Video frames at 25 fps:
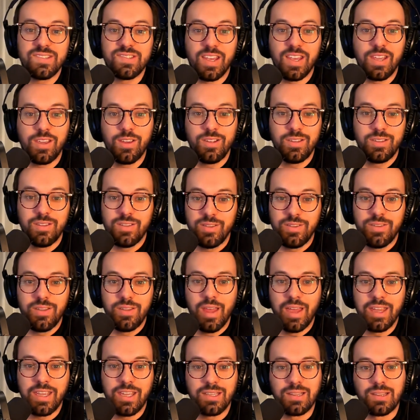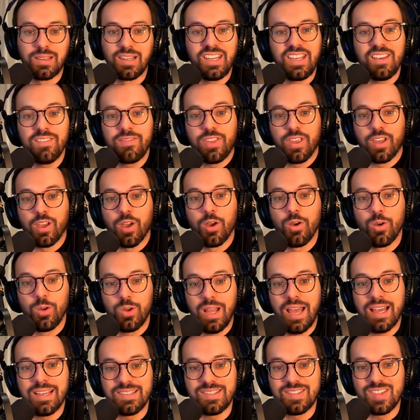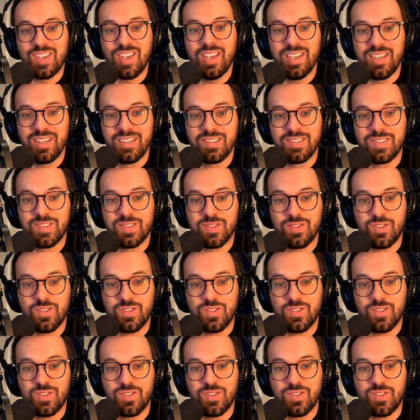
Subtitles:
I could leave the code as is,